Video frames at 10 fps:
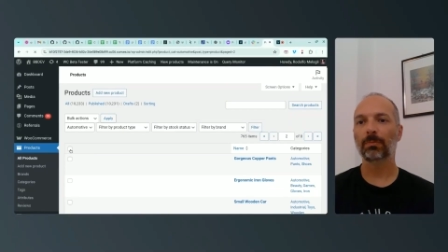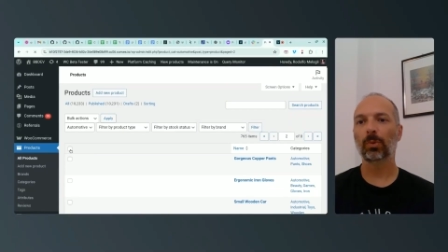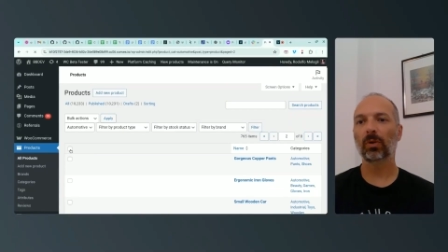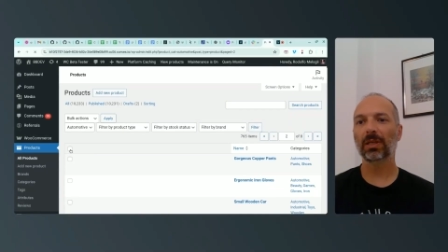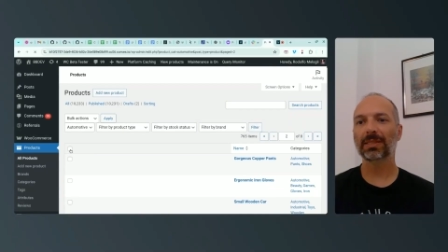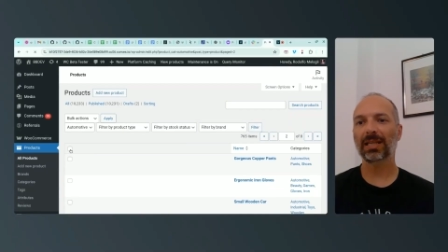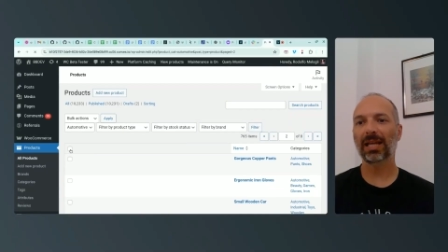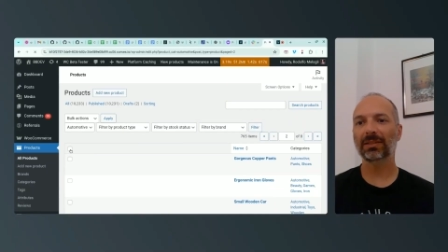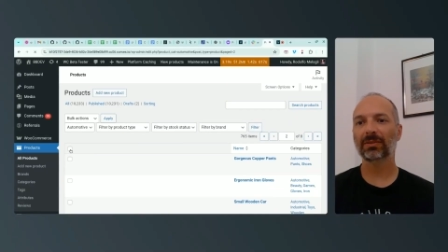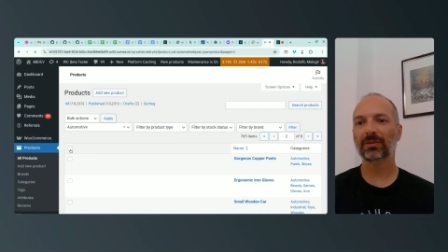bulk
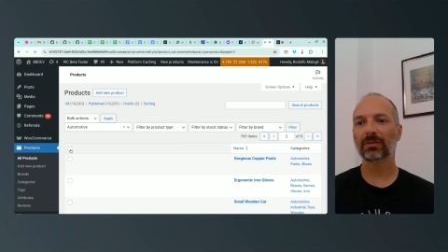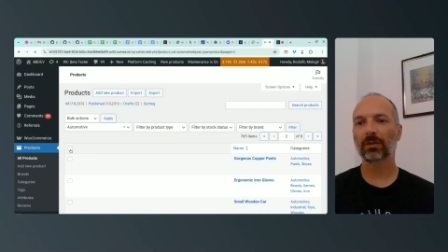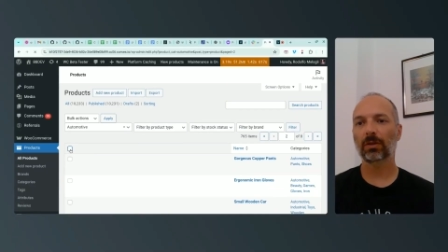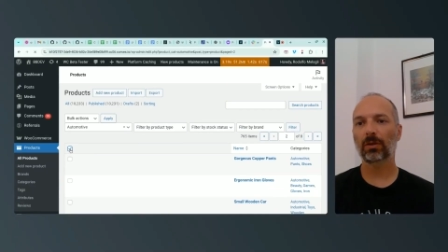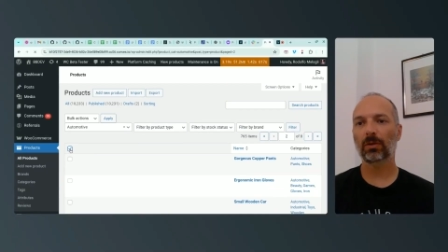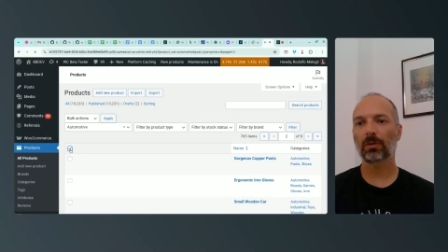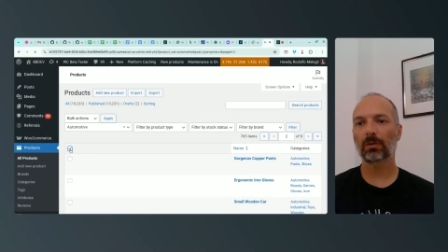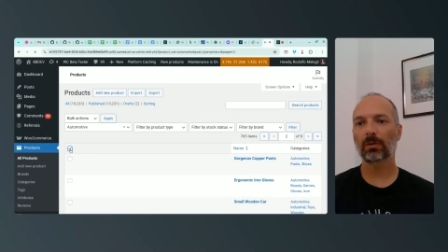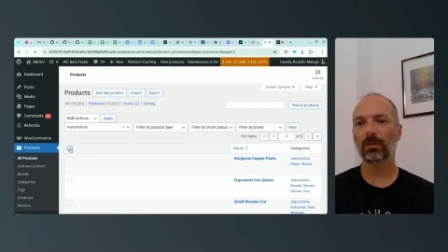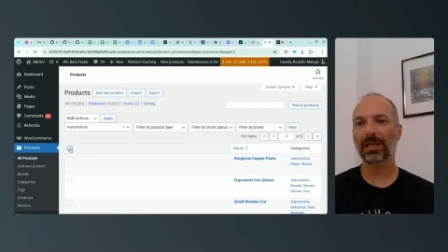select
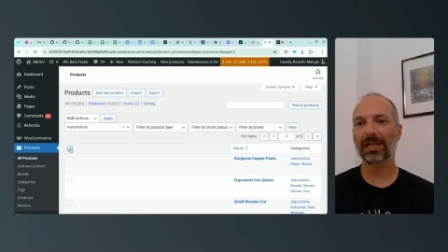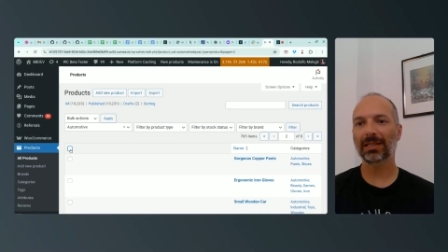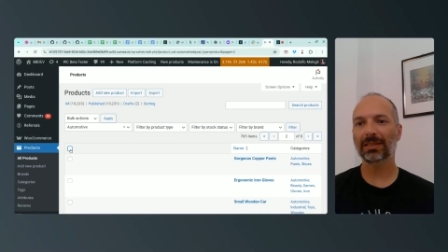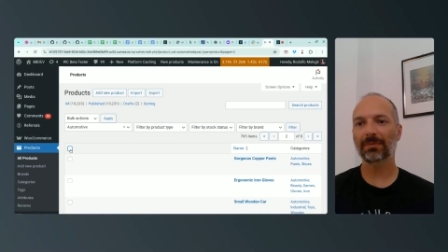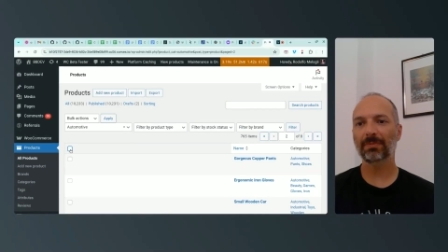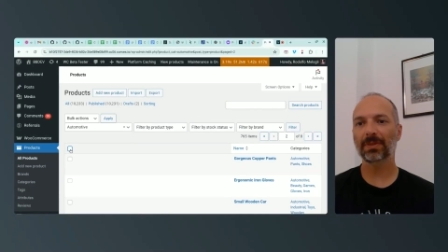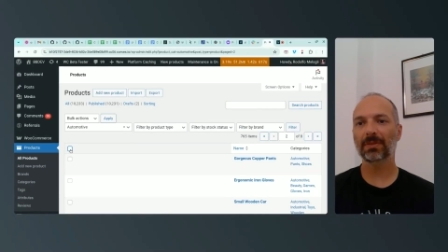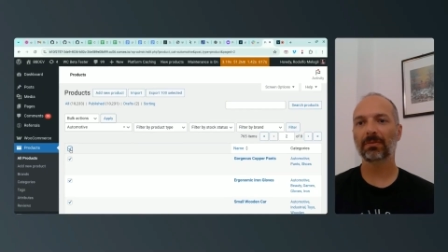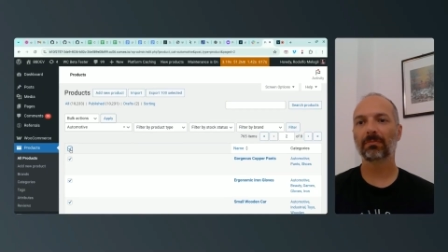all items,